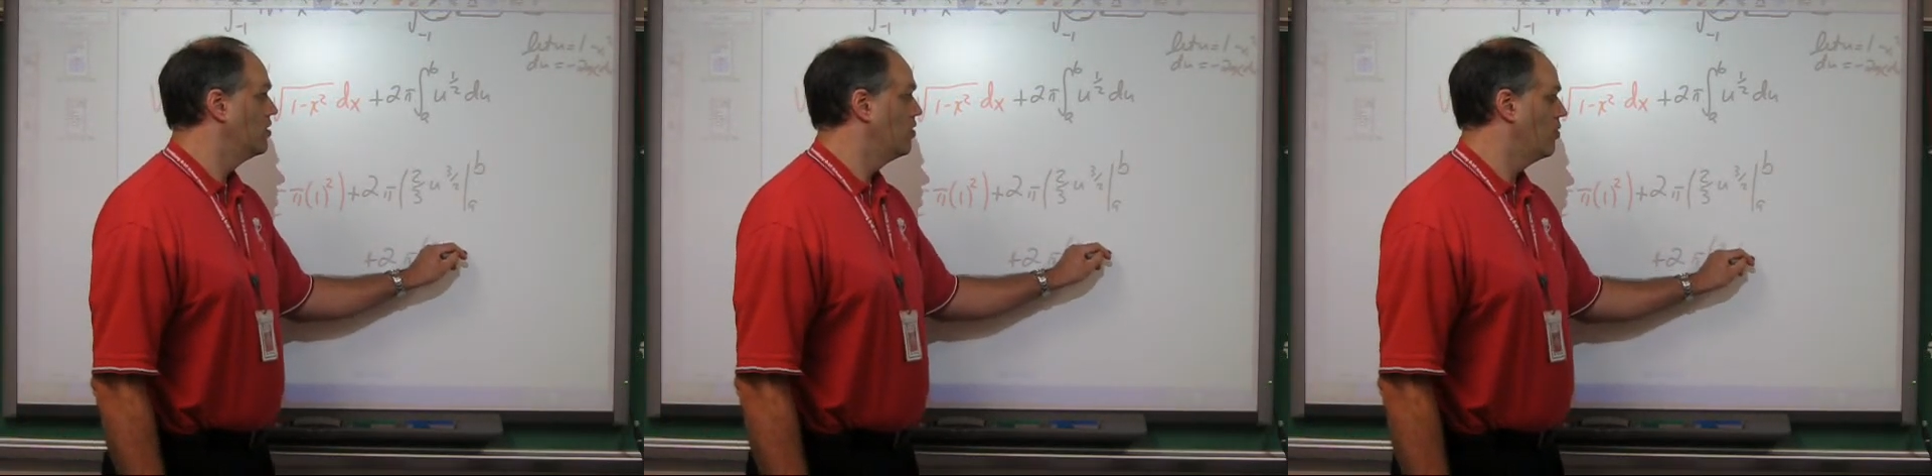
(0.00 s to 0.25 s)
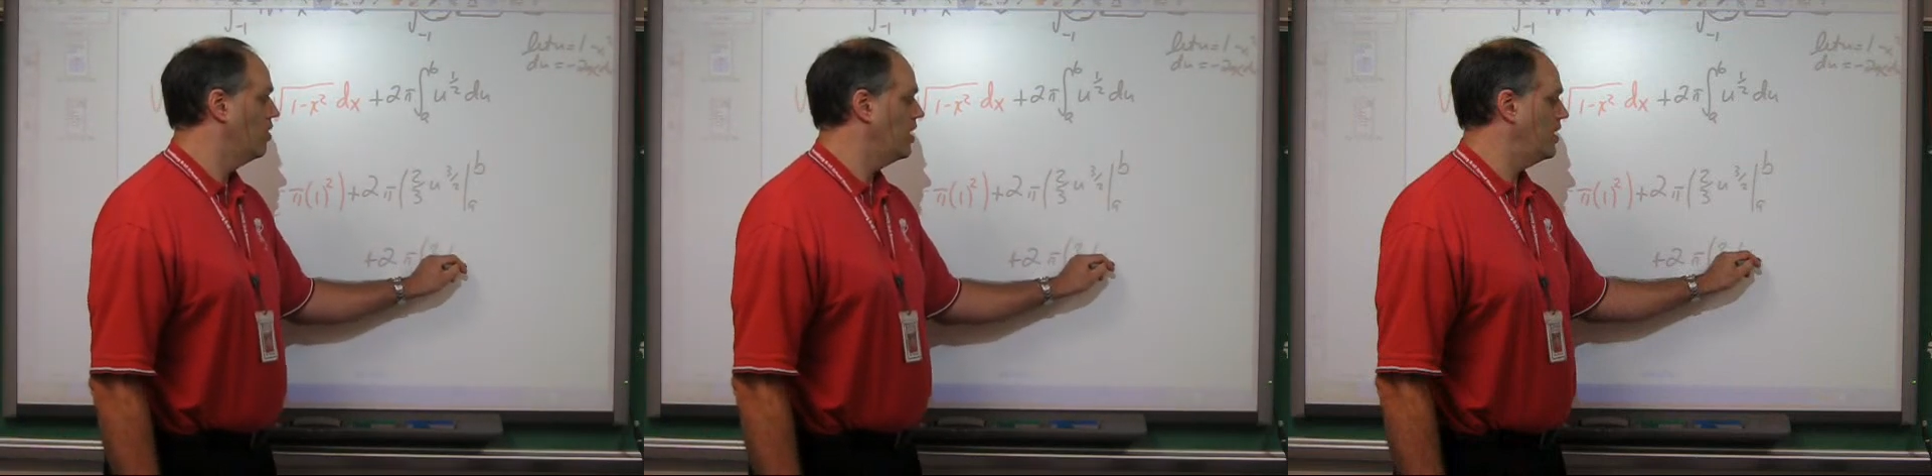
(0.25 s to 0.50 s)

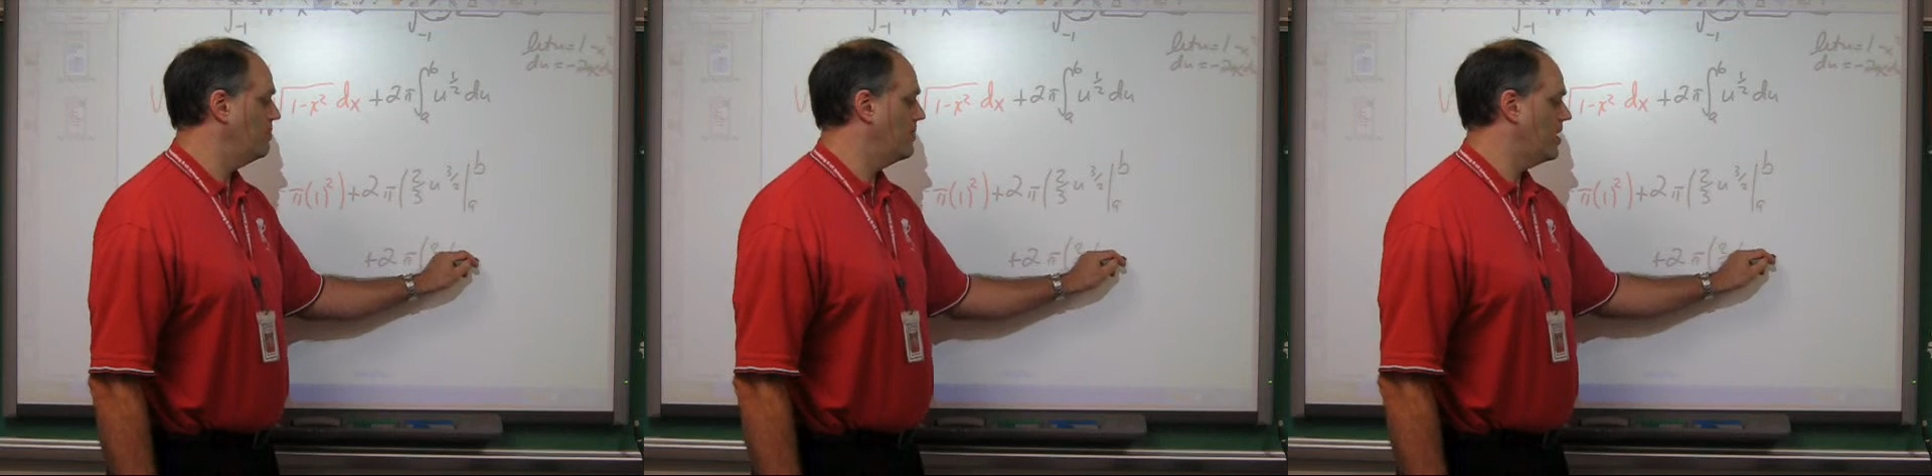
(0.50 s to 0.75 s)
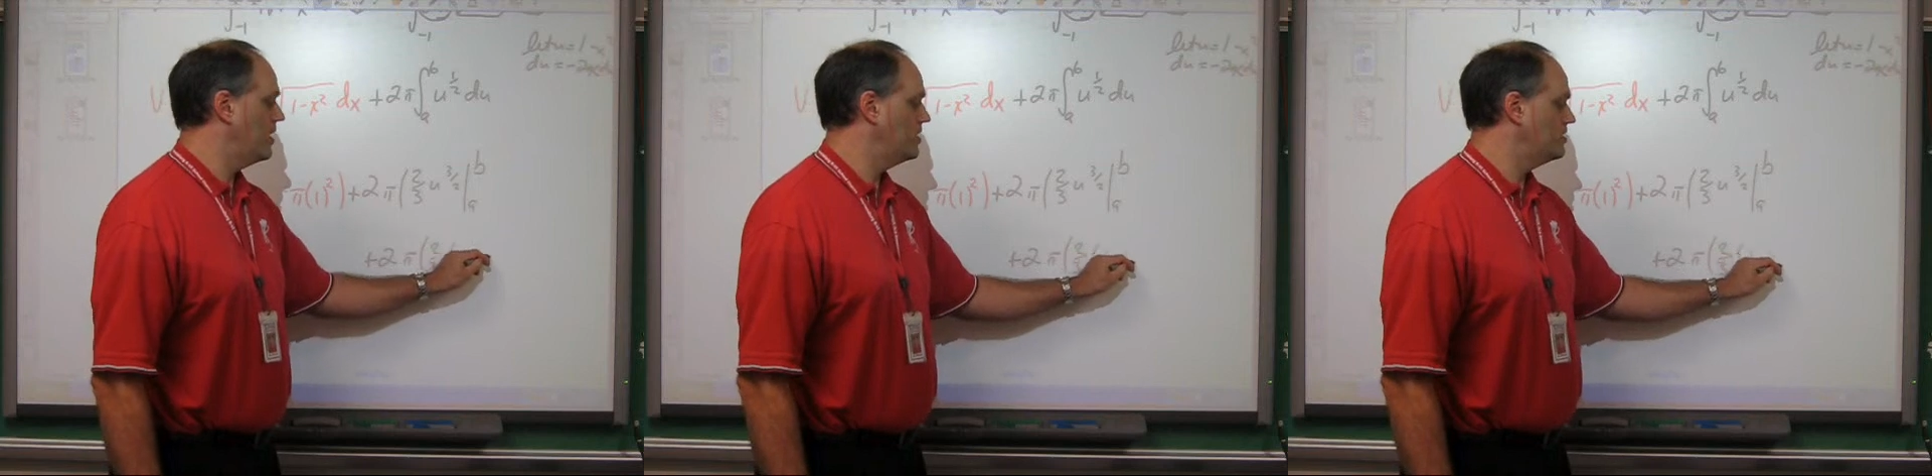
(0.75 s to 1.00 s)
1
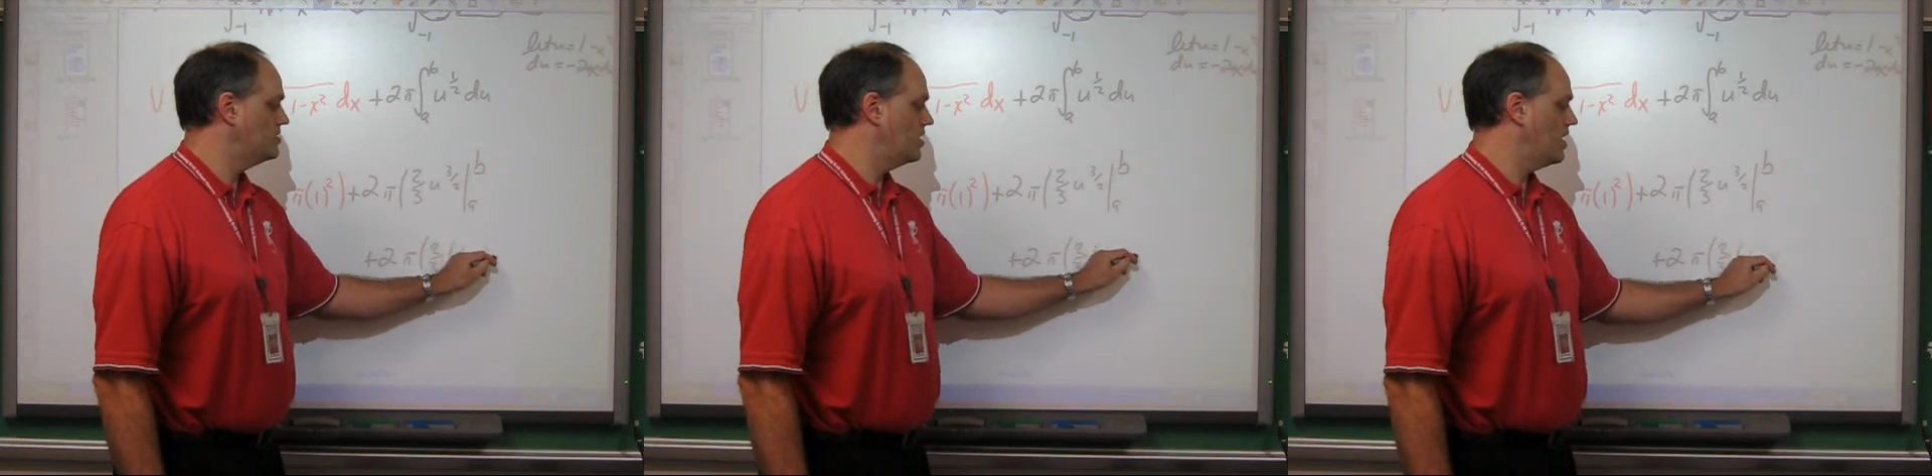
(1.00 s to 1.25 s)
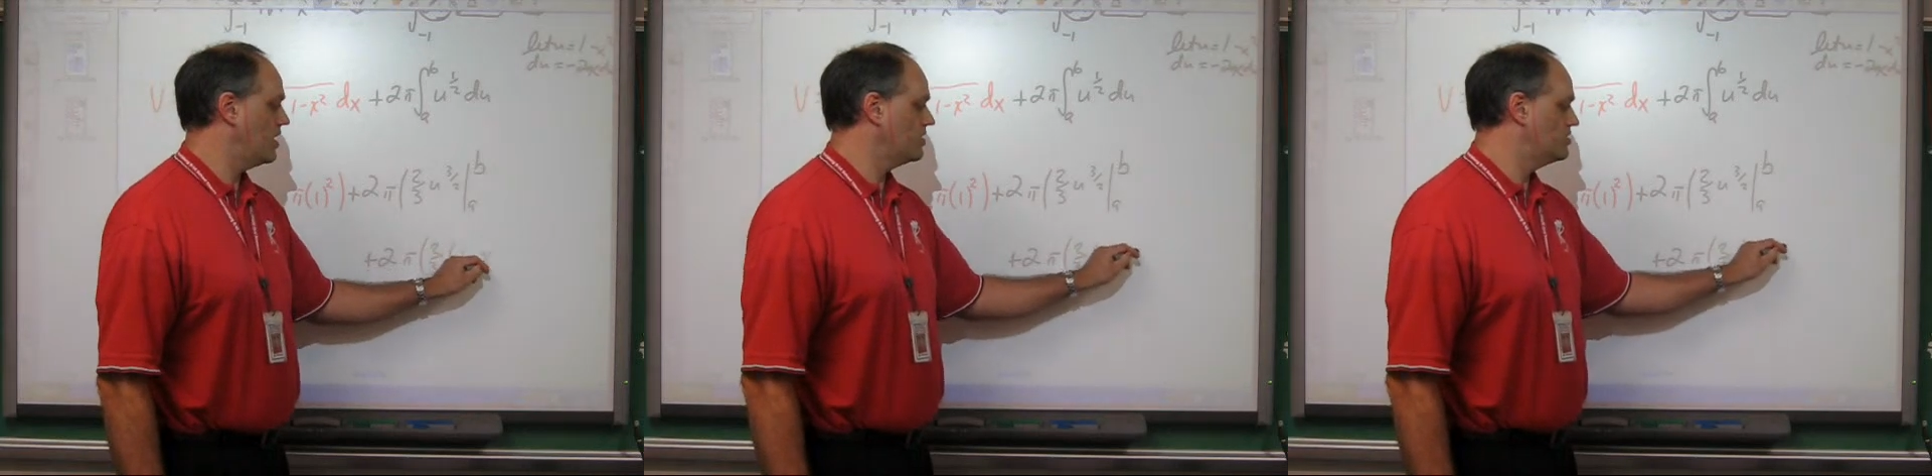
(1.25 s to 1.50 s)
minus
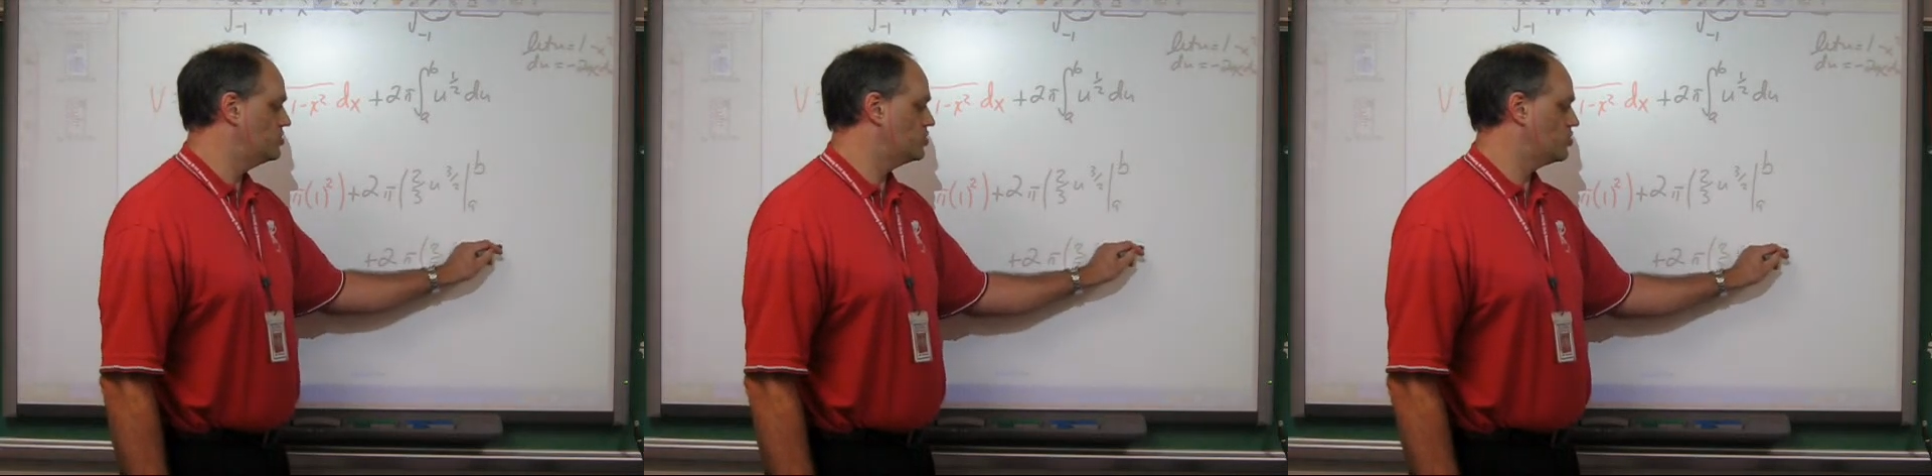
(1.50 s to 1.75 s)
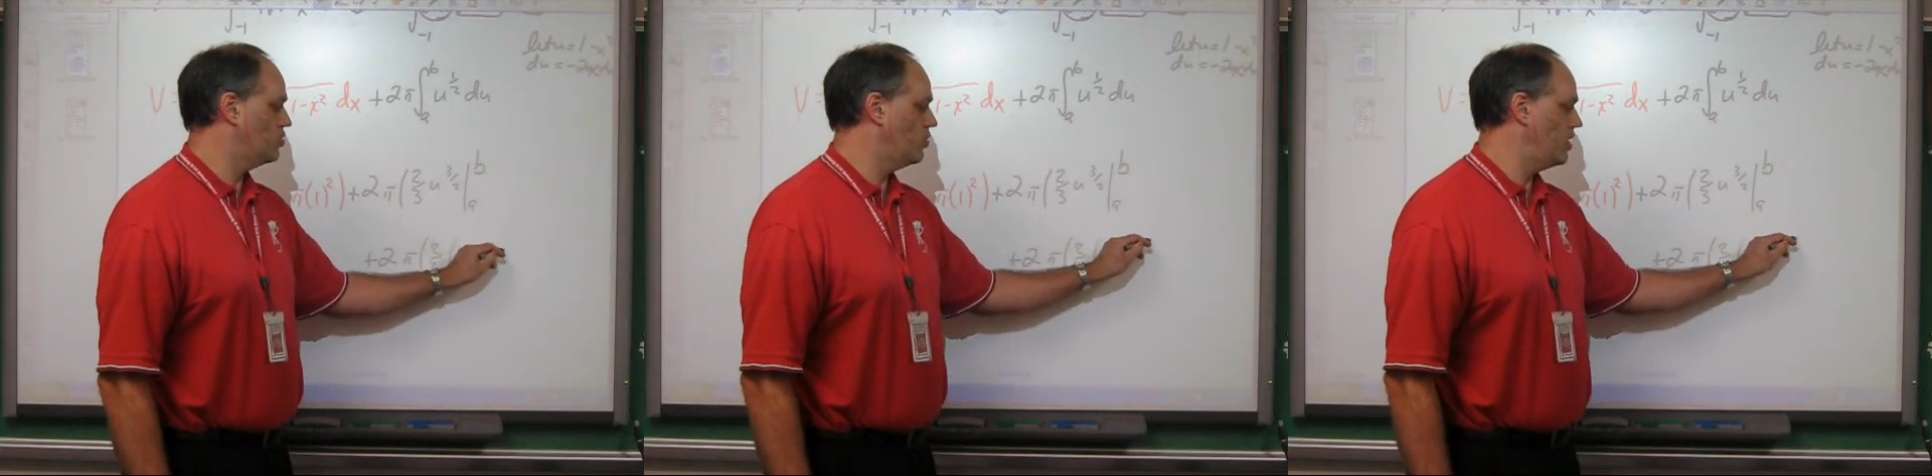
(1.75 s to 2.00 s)
x
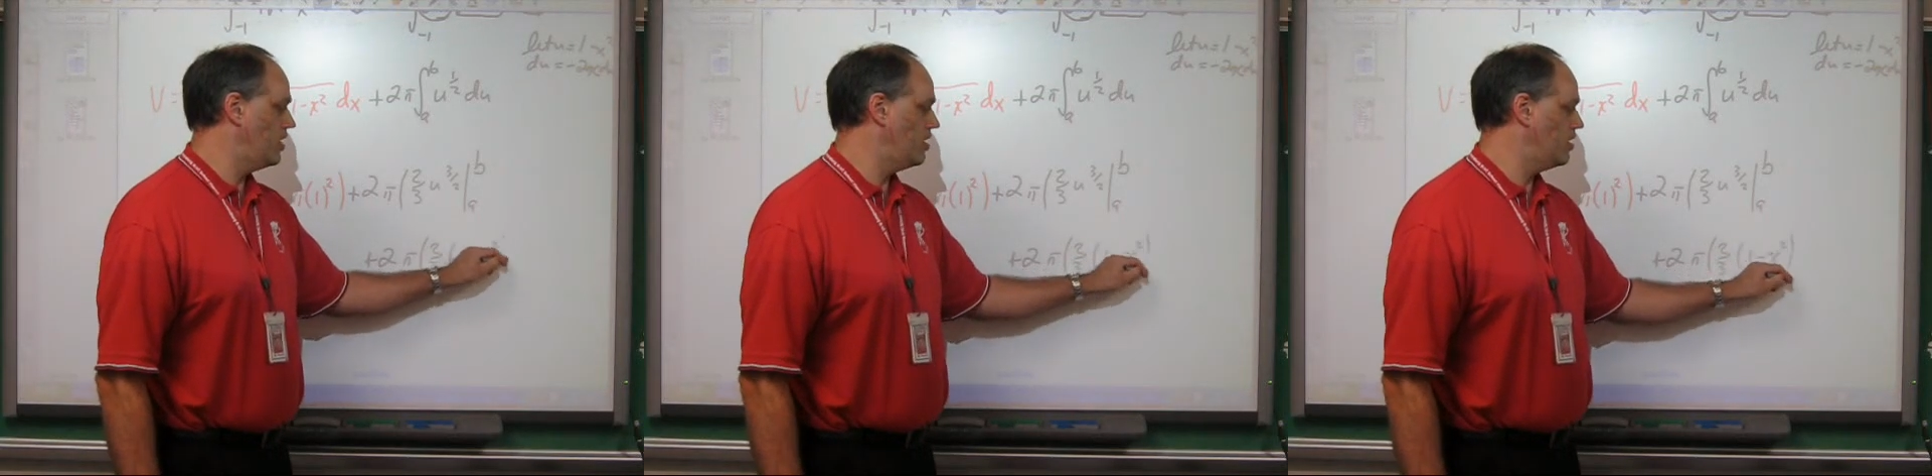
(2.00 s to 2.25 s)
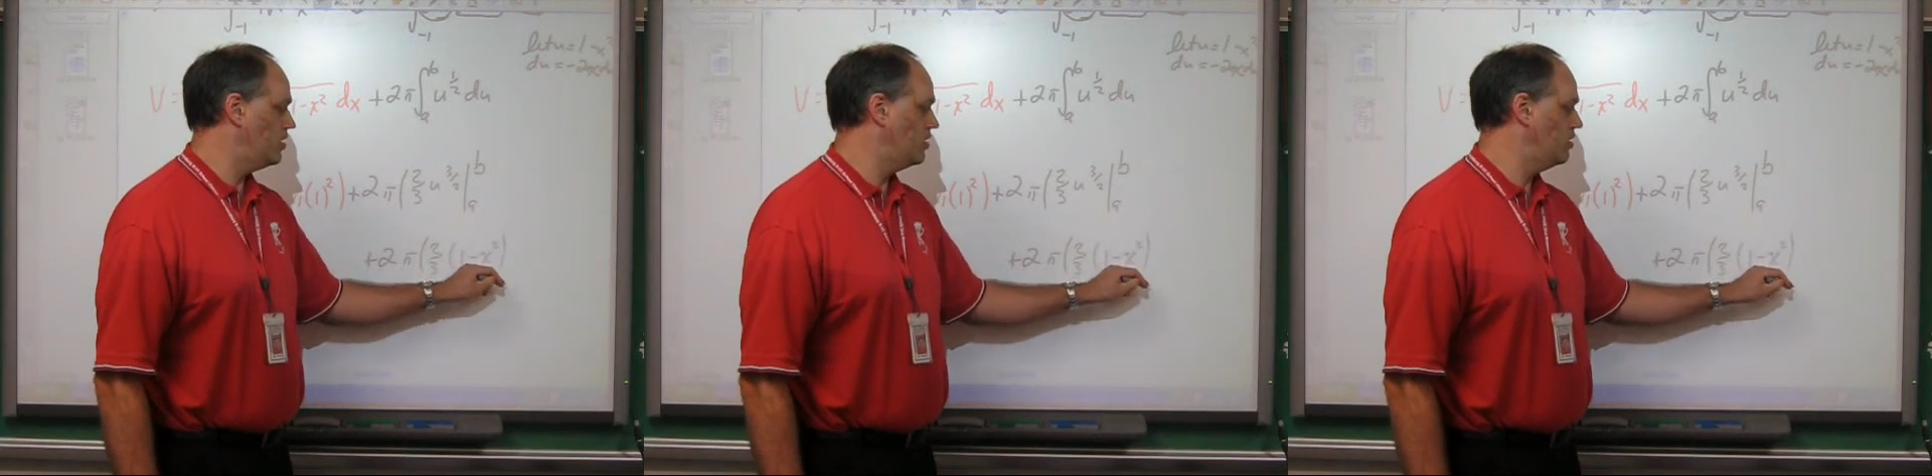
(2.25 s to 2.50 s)

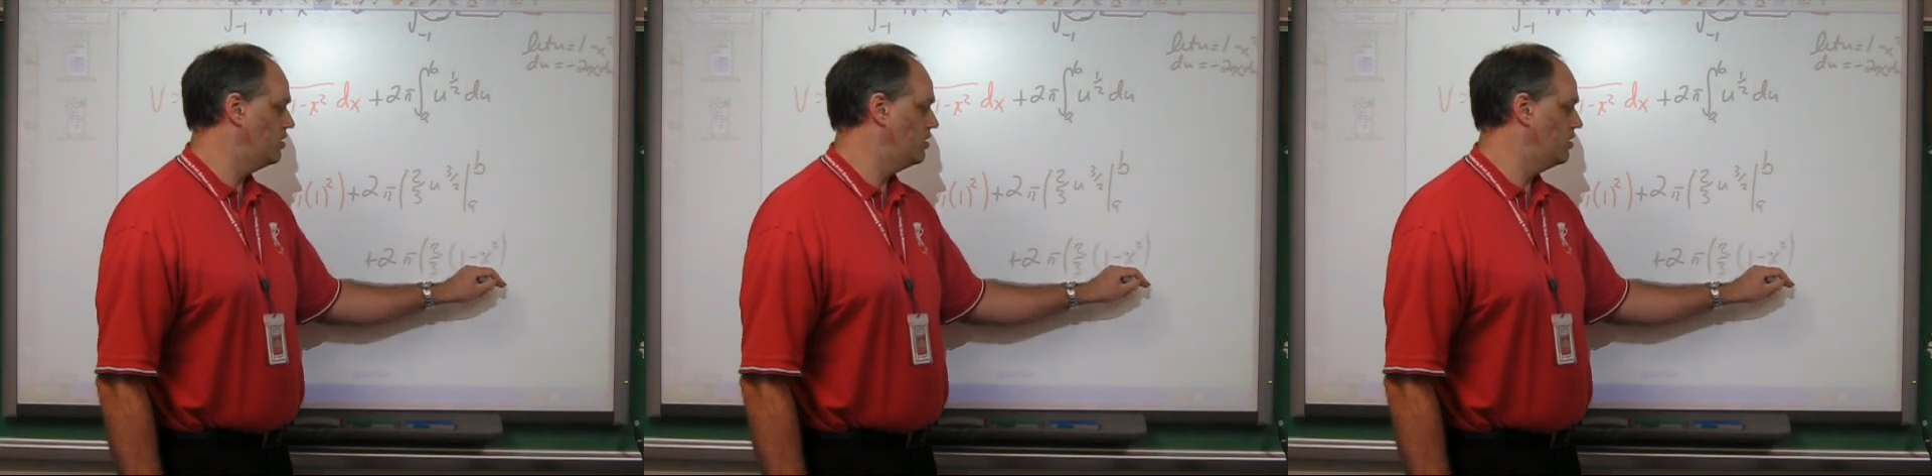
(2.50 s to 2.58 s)
squared